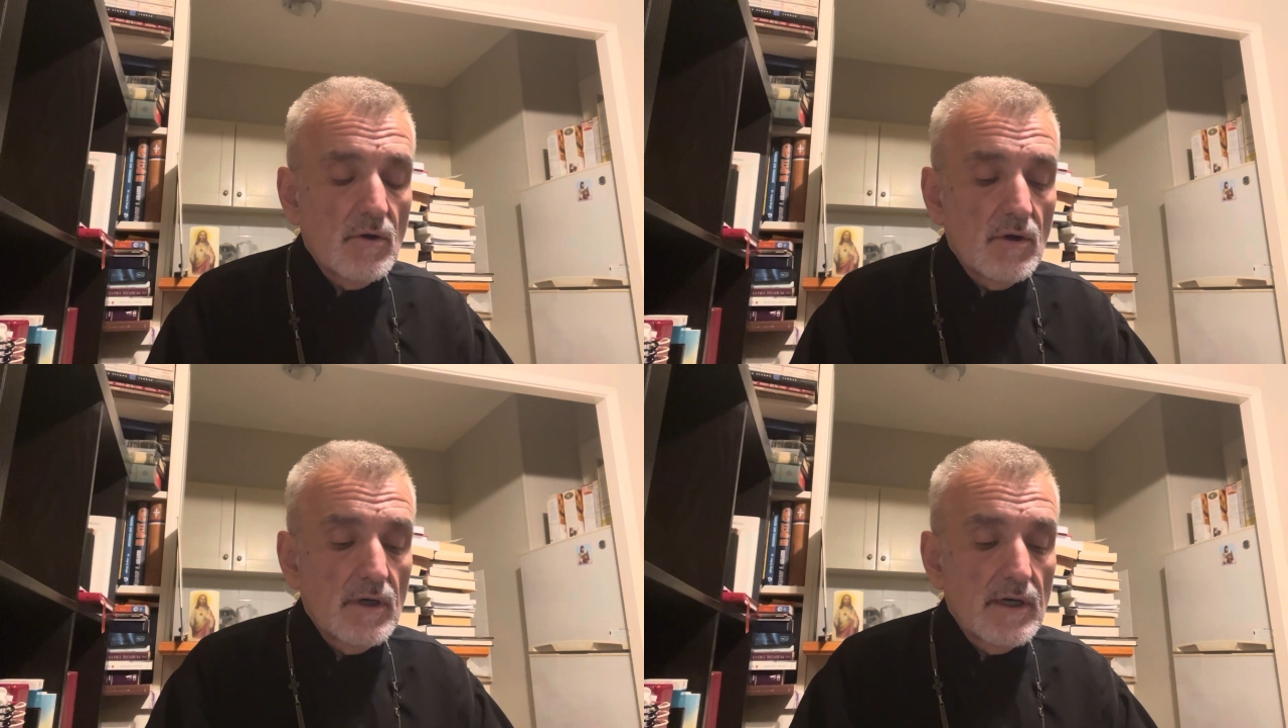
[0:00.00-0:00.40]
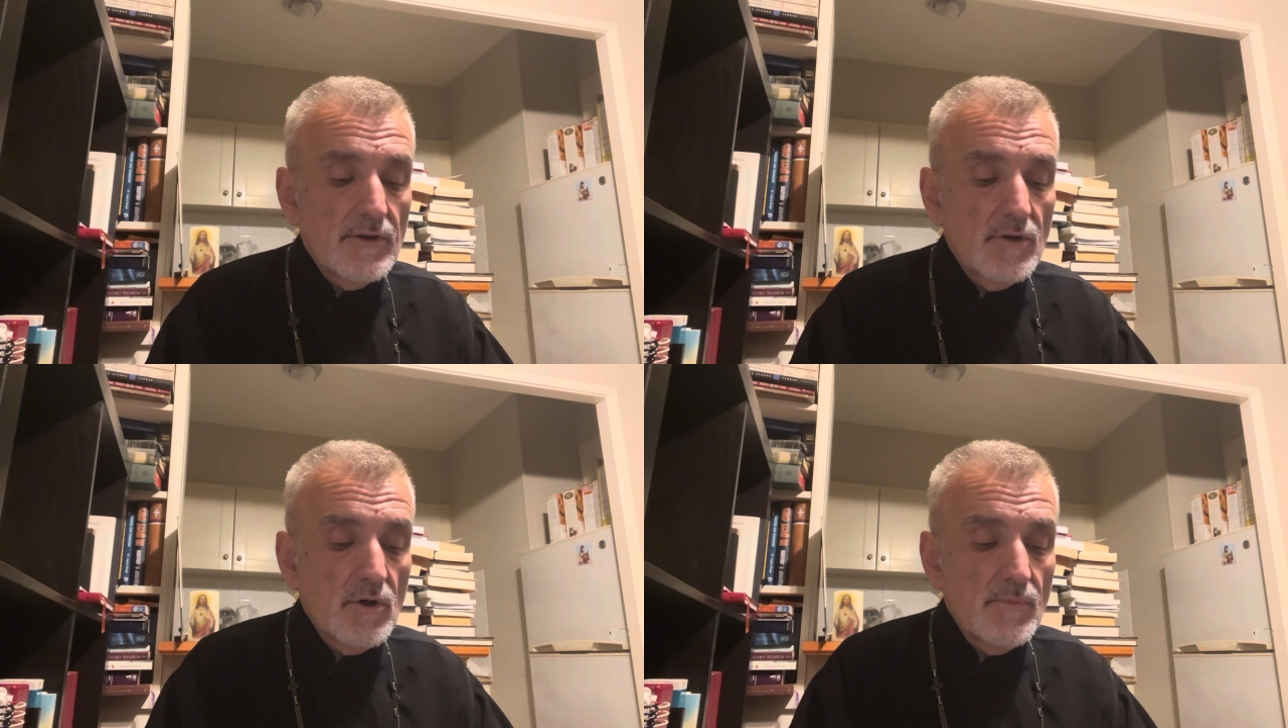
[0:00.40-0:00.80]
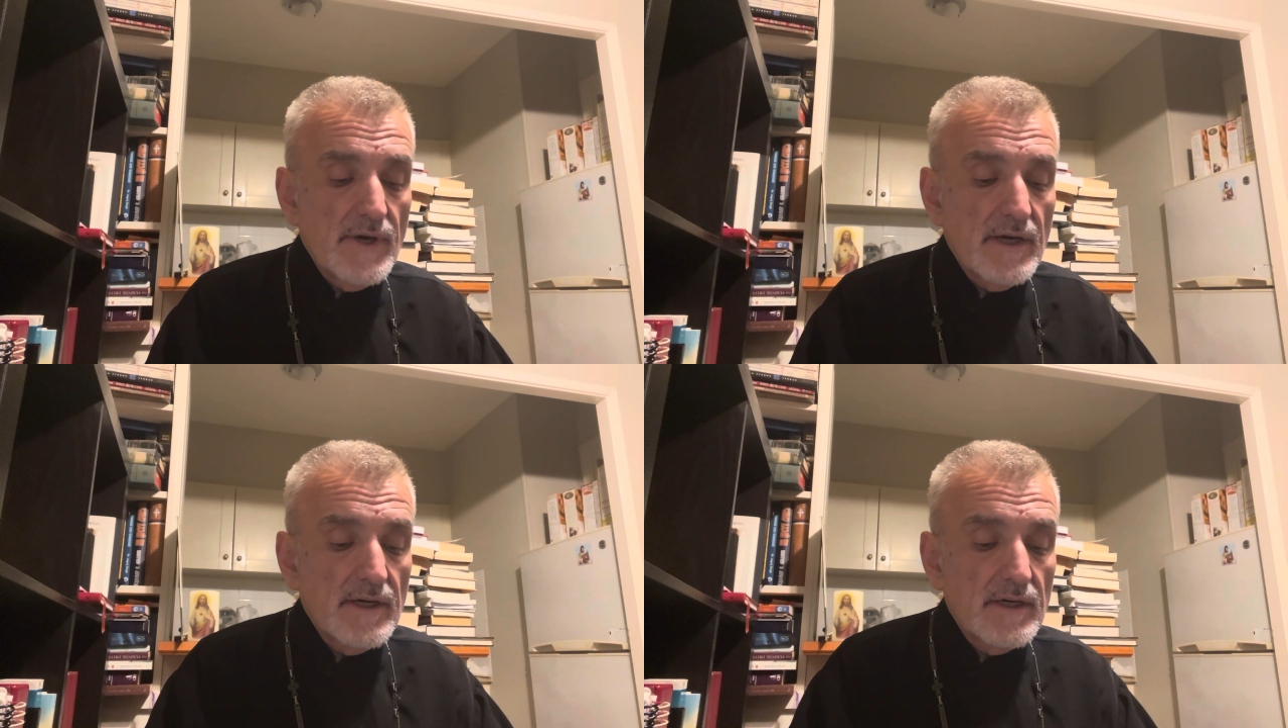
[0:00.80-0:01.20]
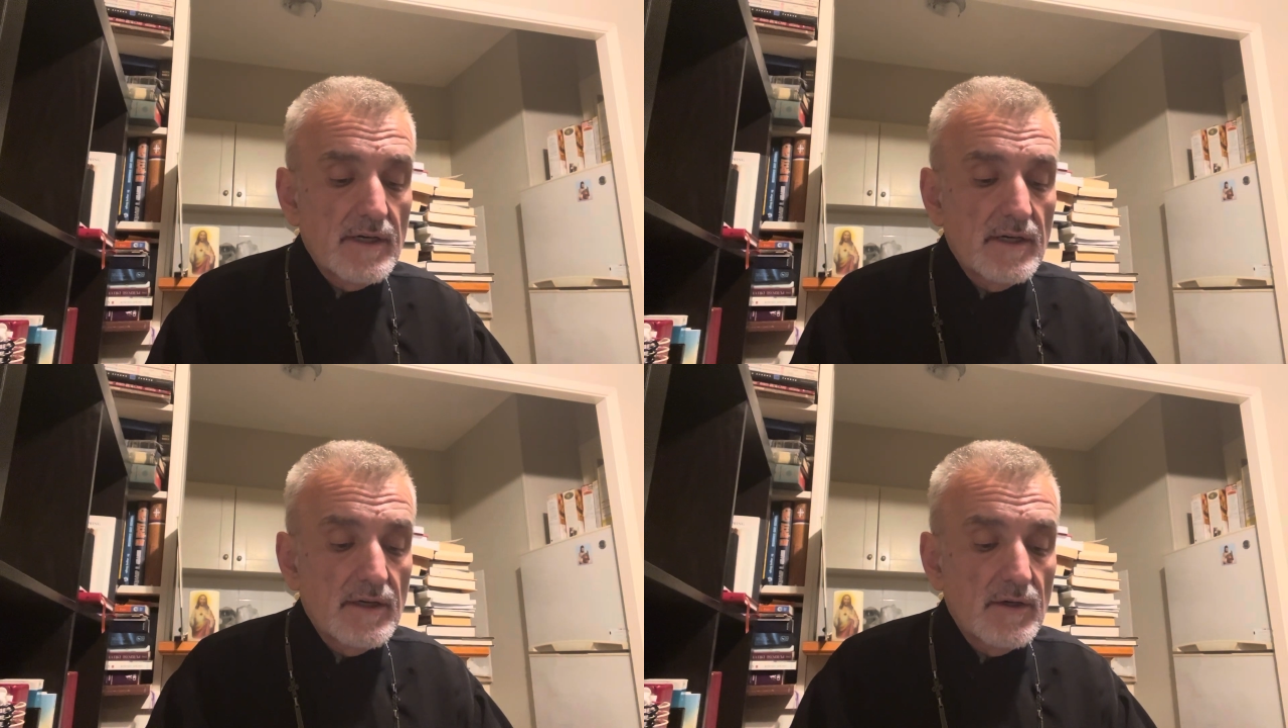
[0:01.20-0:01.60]
uh, no matter
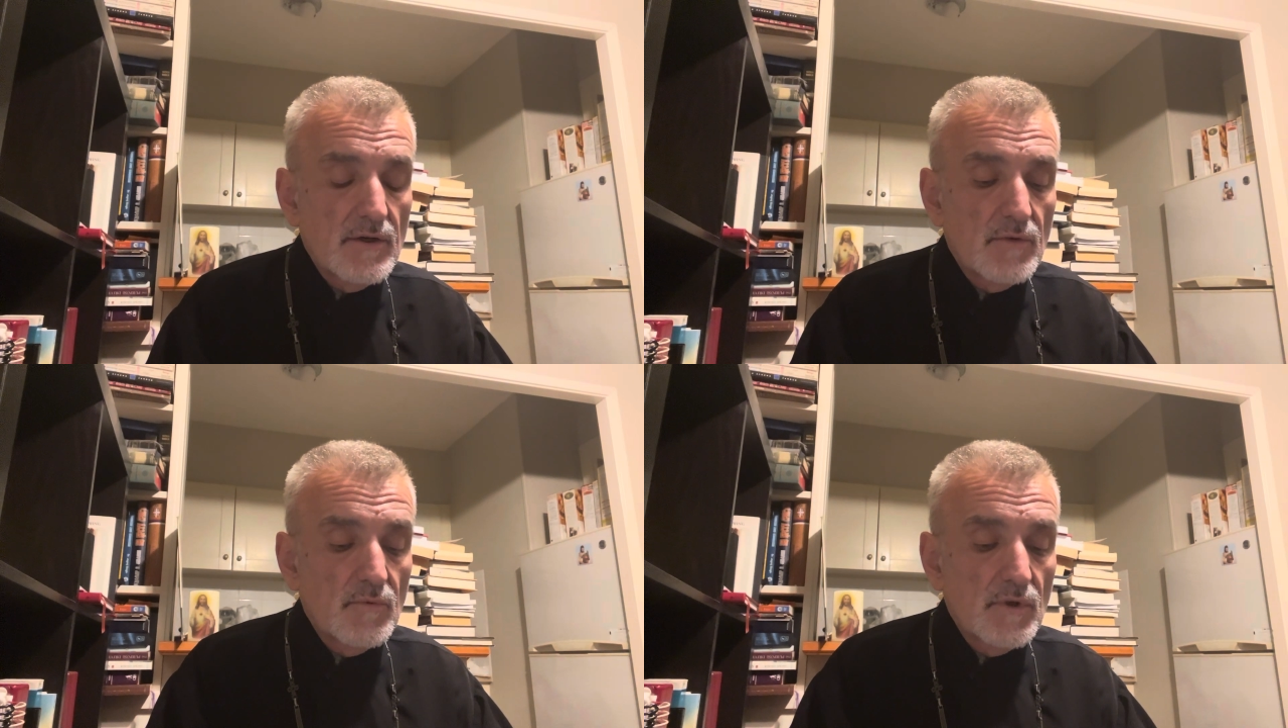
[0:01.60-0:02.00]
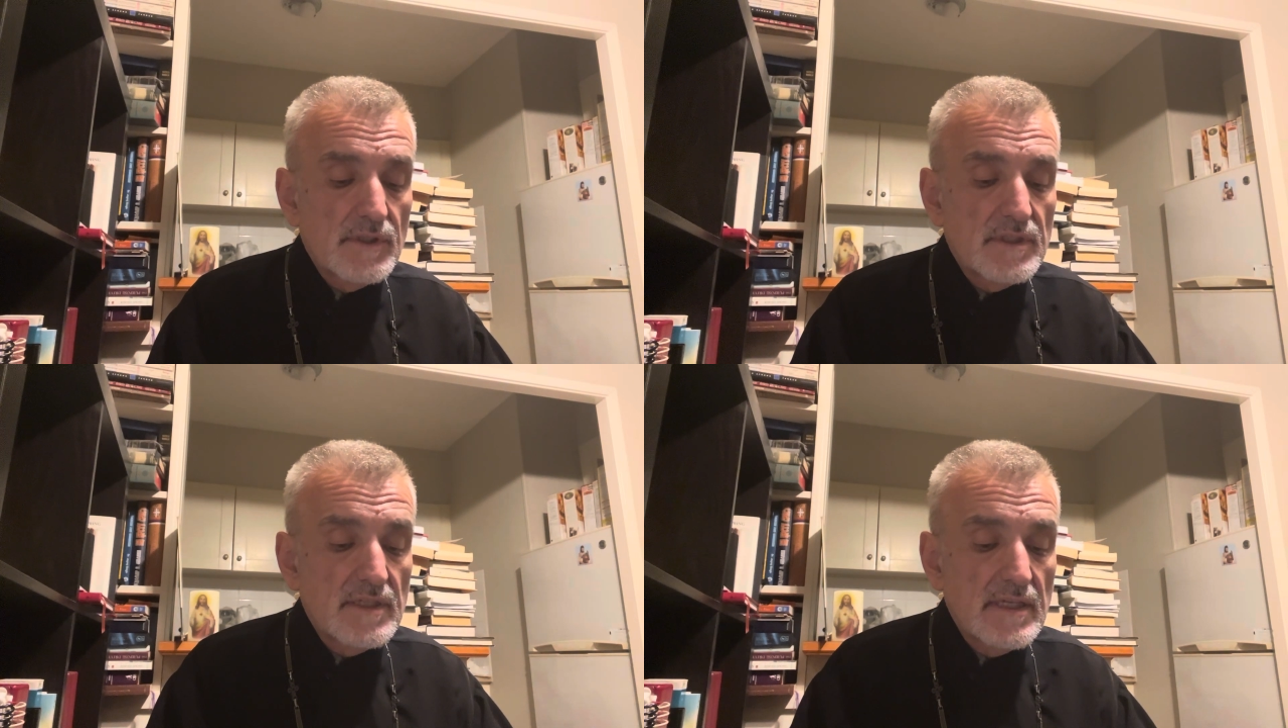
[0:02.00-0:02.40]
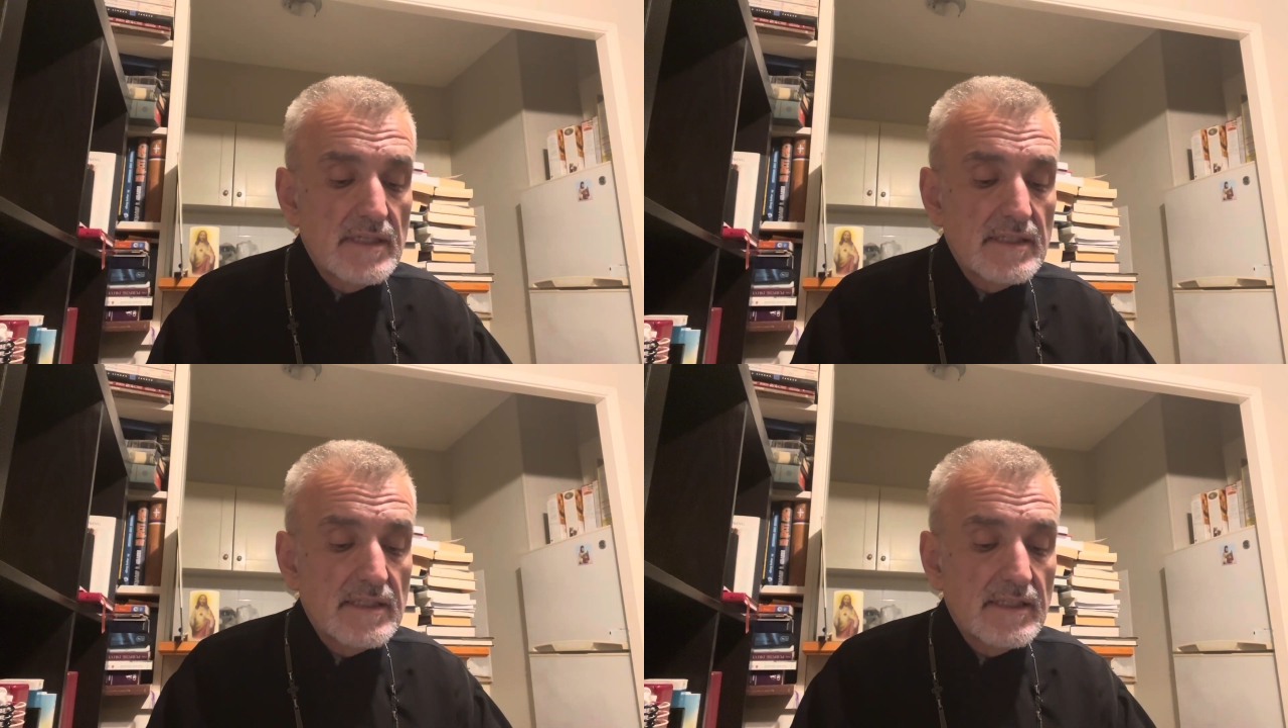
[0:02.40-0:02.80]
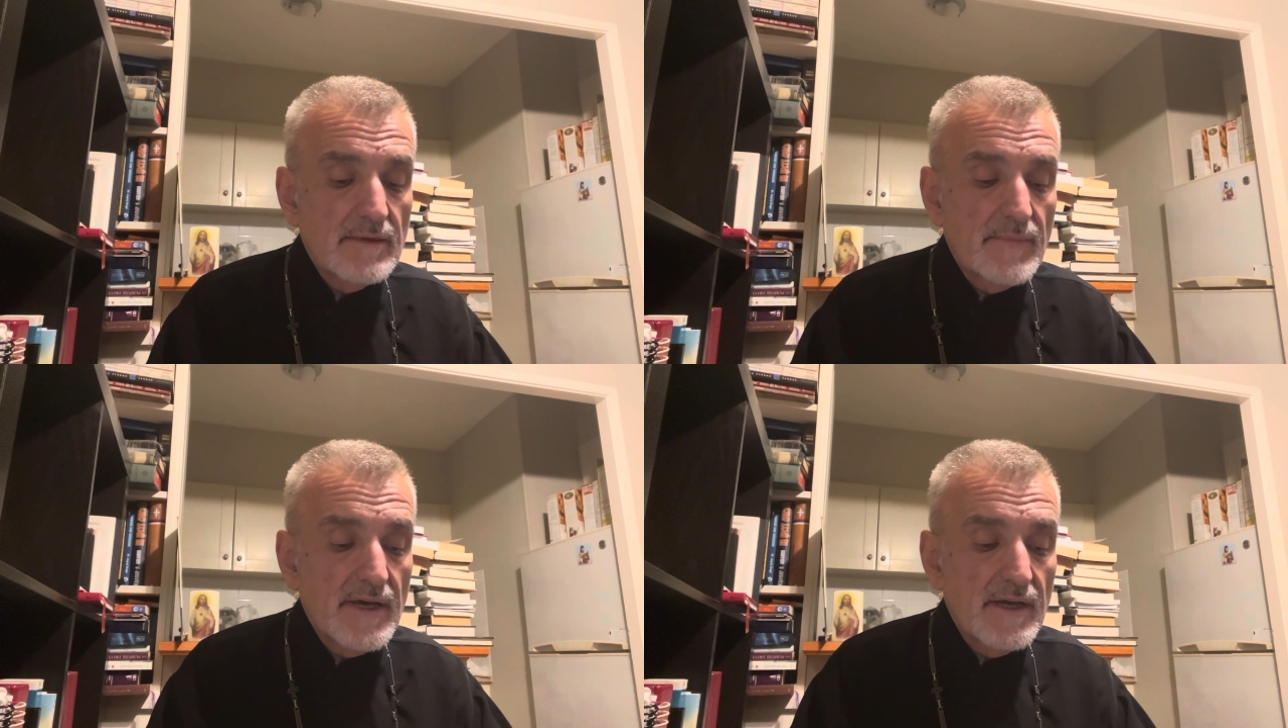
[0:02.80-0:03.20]
uh, what sees the
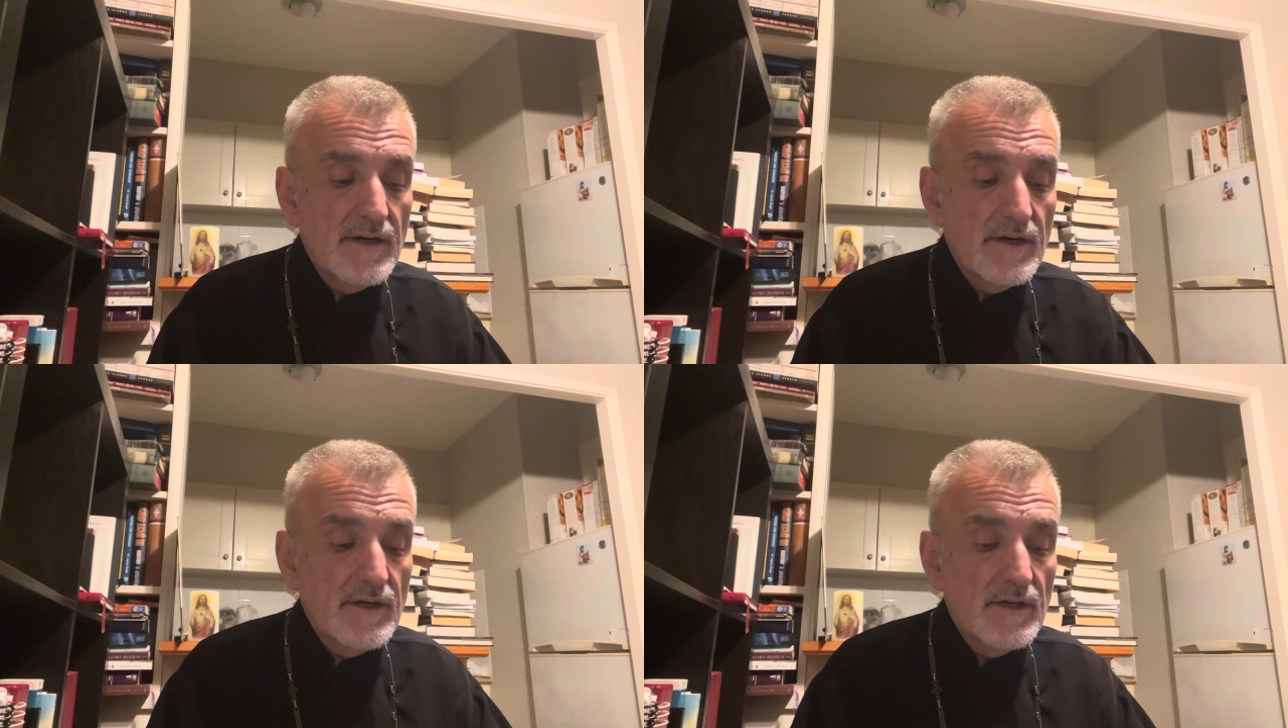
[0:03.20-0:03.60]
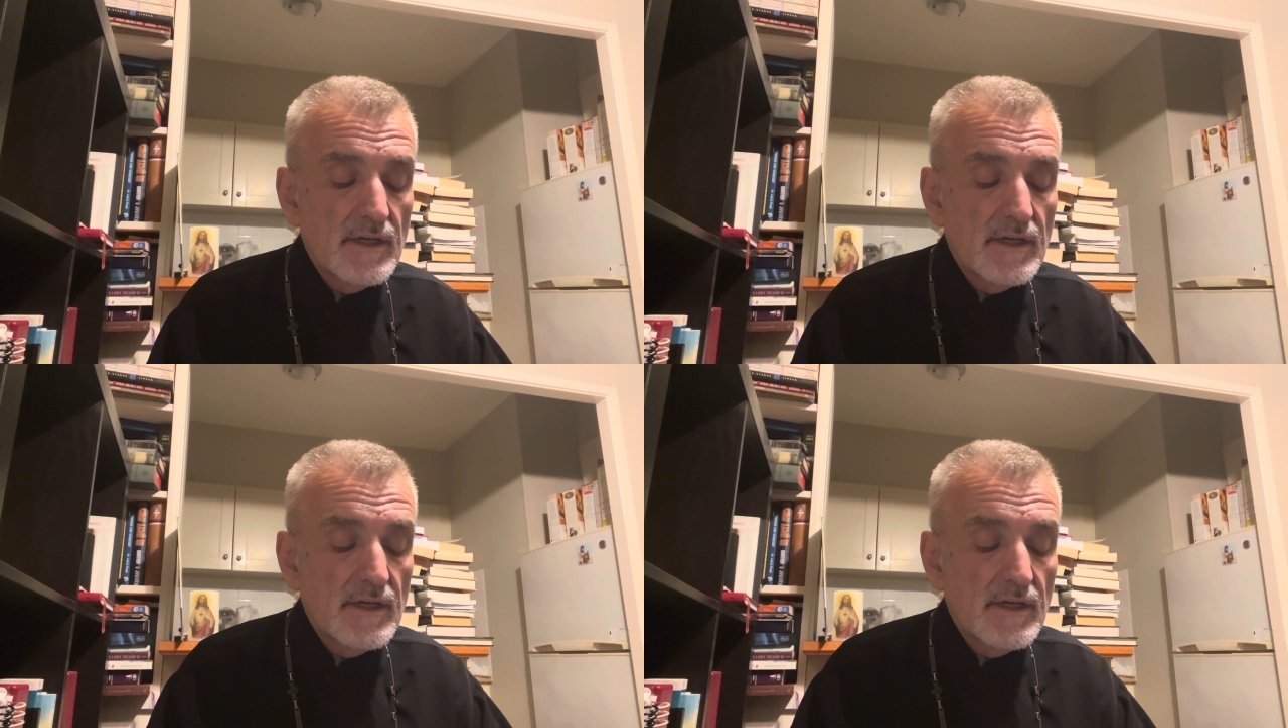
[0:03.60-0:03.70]
matter